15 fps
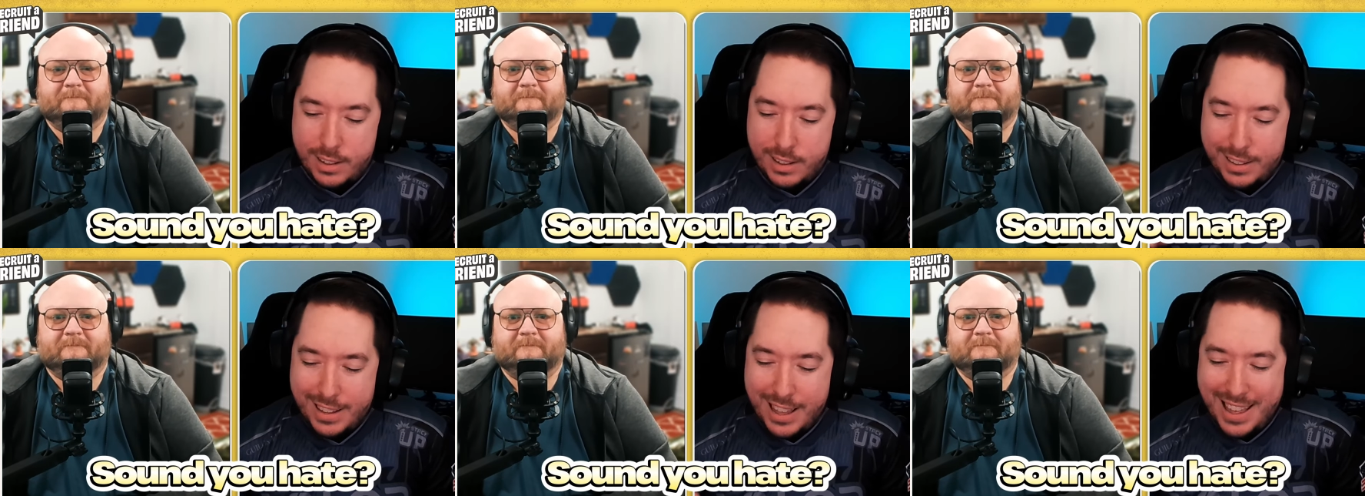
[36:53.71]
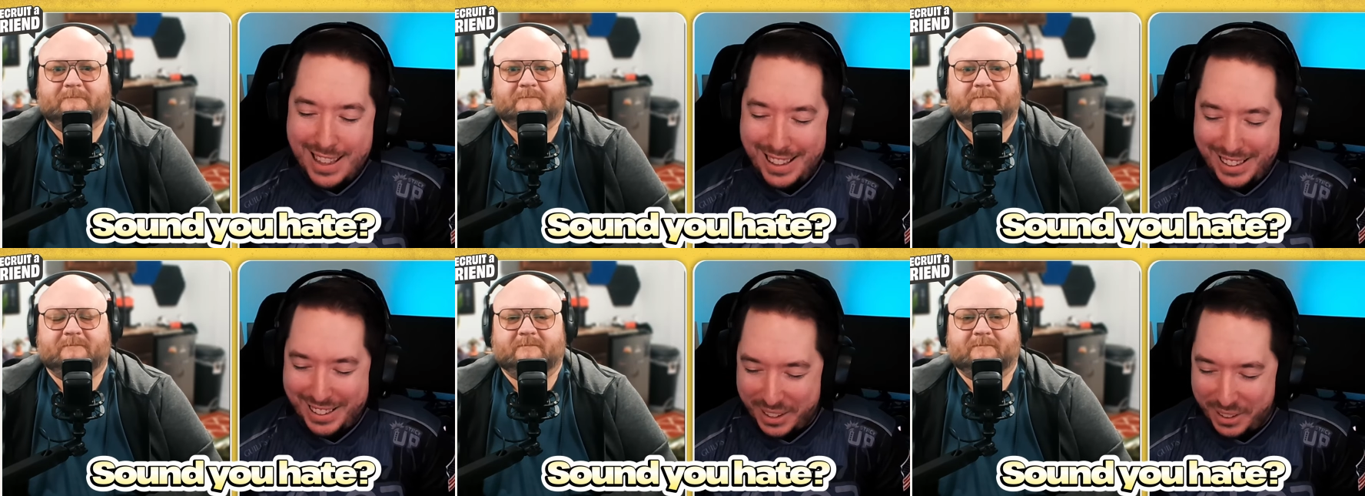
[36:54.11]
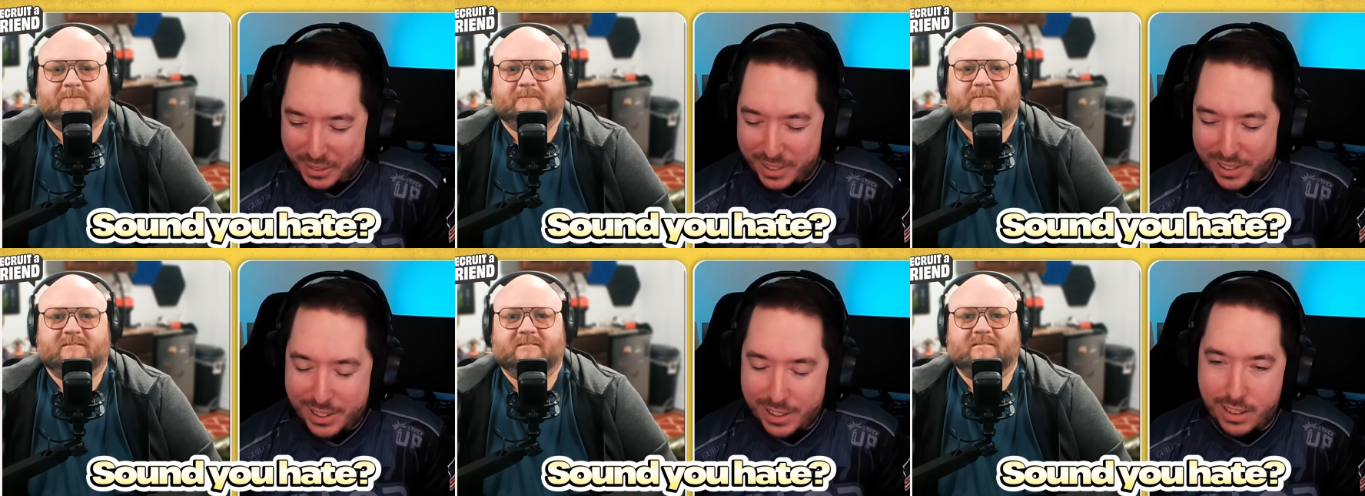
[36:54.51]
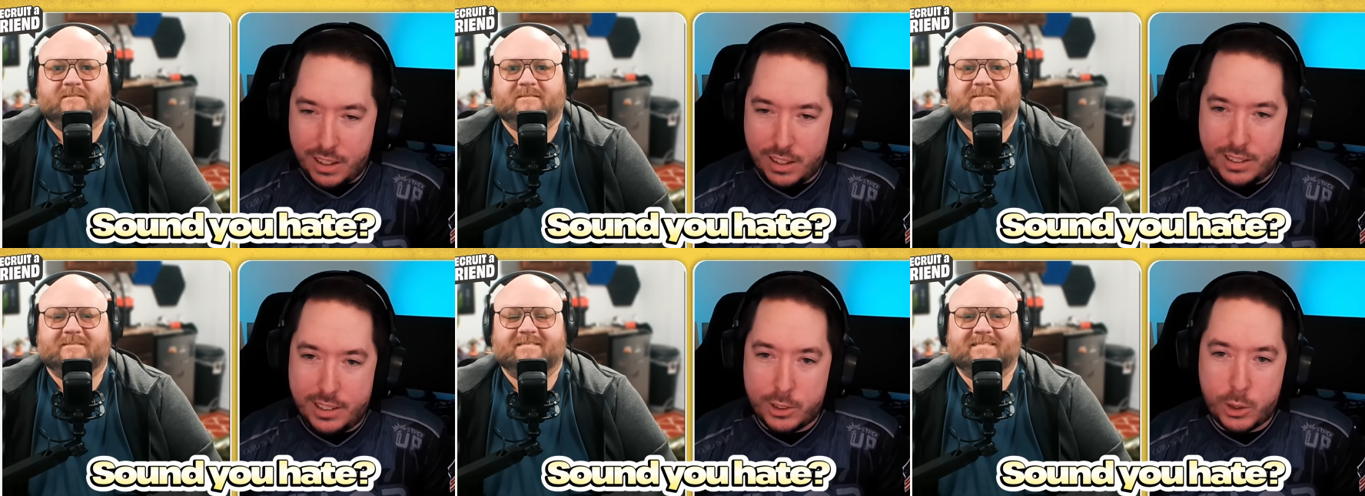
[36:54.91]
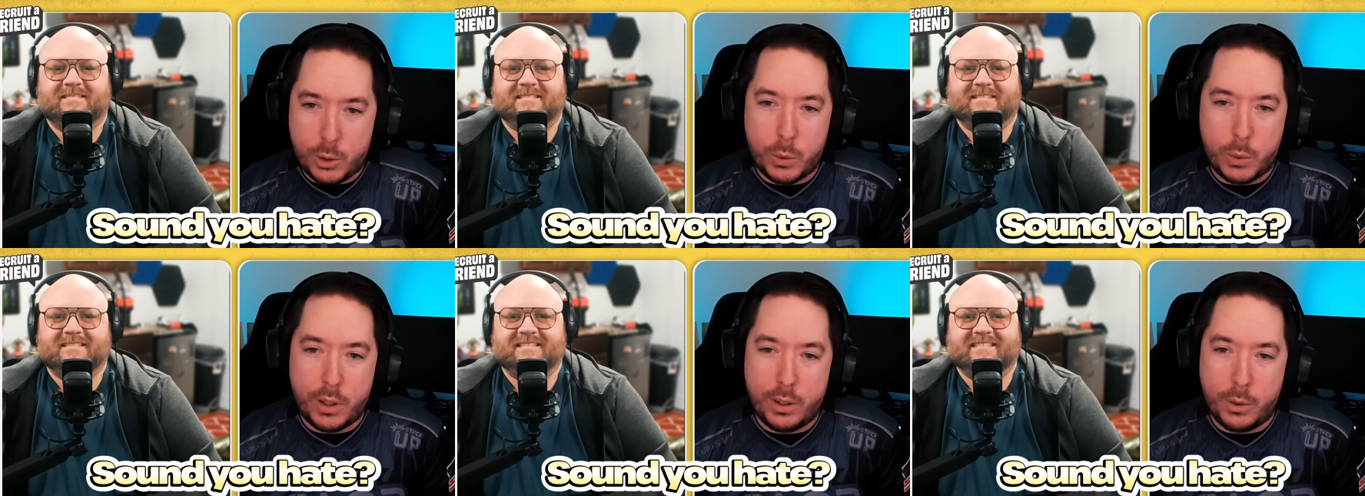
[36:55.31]
Speaker 1: the the
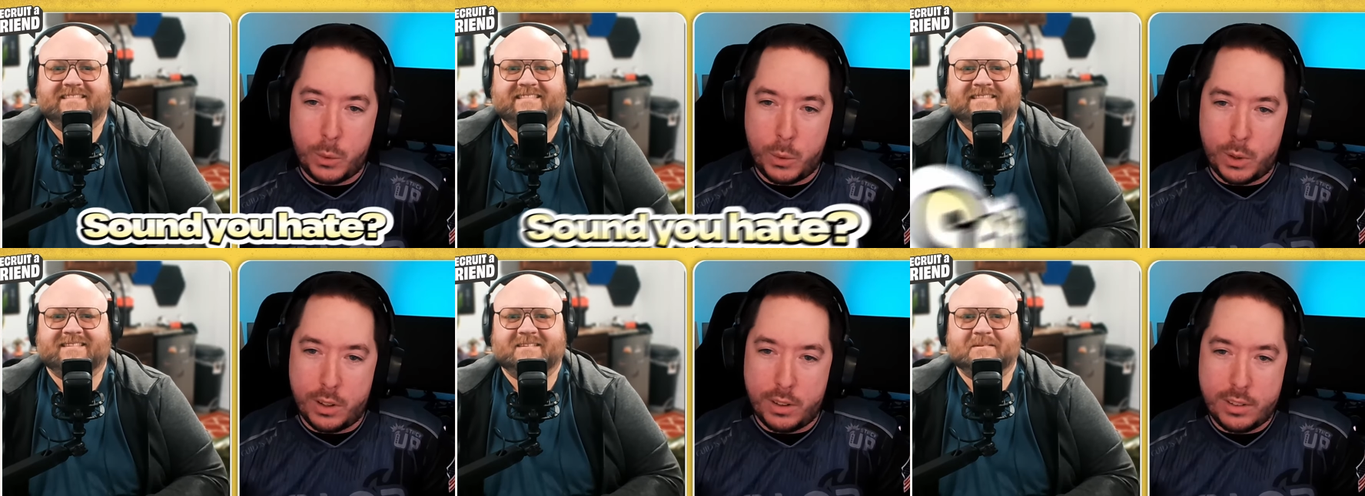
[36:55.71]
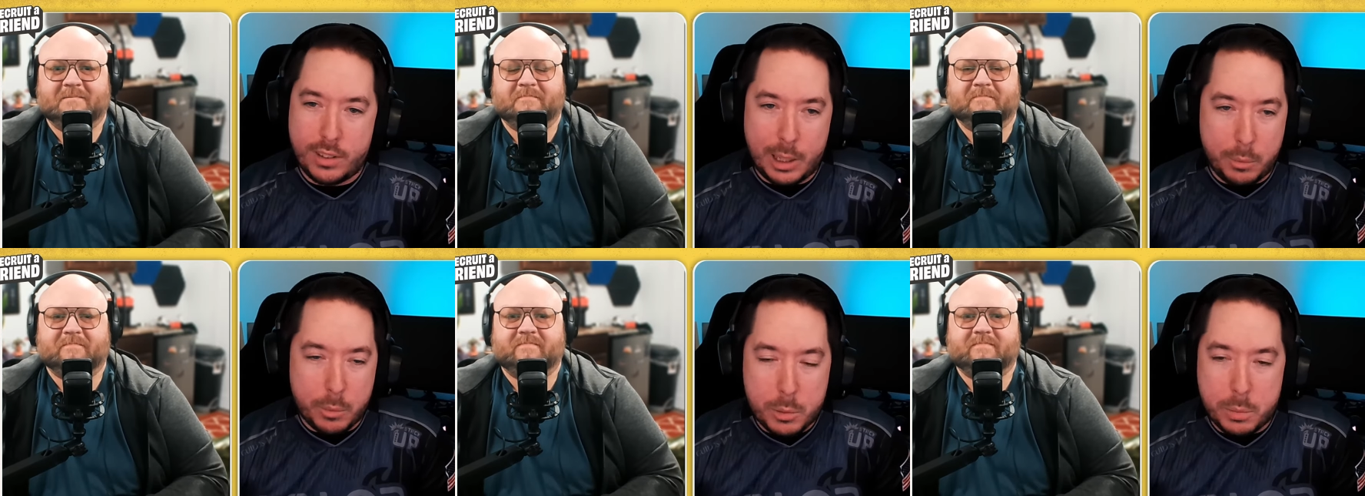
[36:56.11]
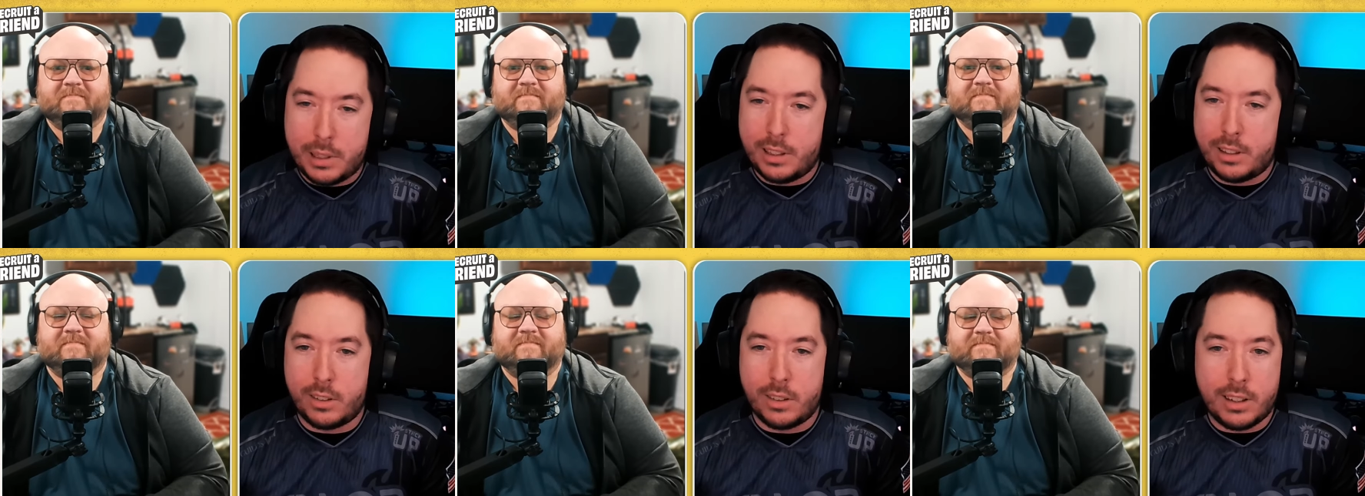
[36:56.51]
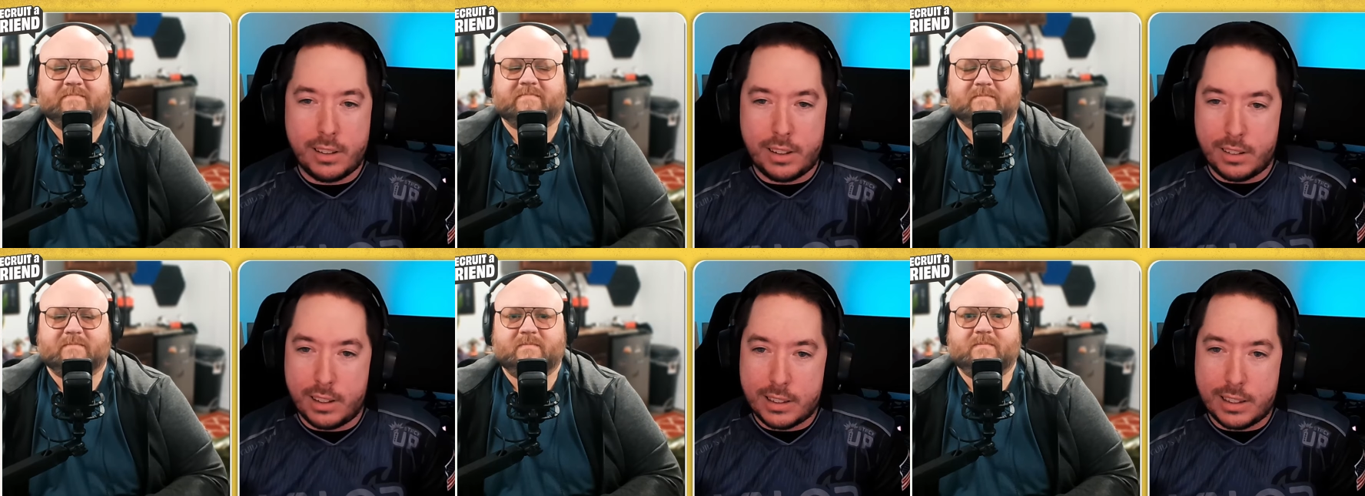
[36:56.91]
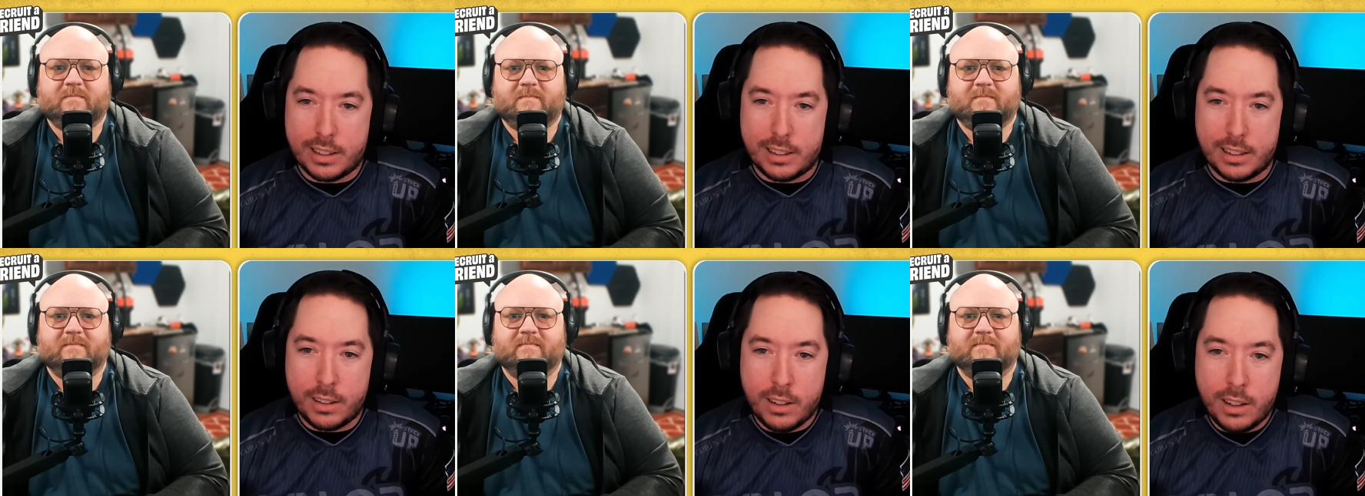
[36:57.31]
Discord or TeamSpeak or anything like
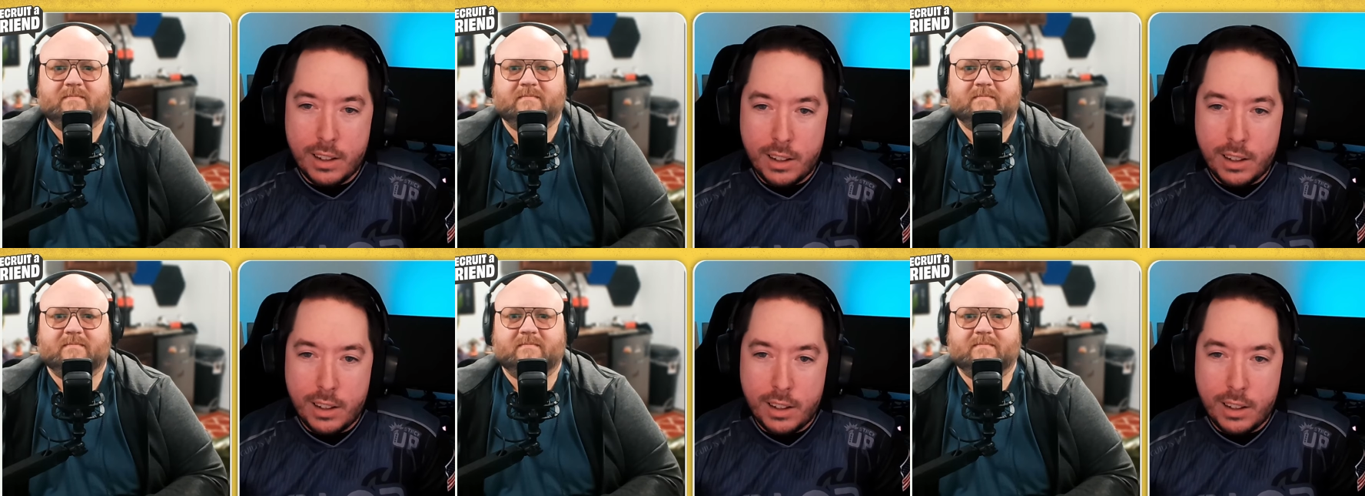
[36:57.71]
that.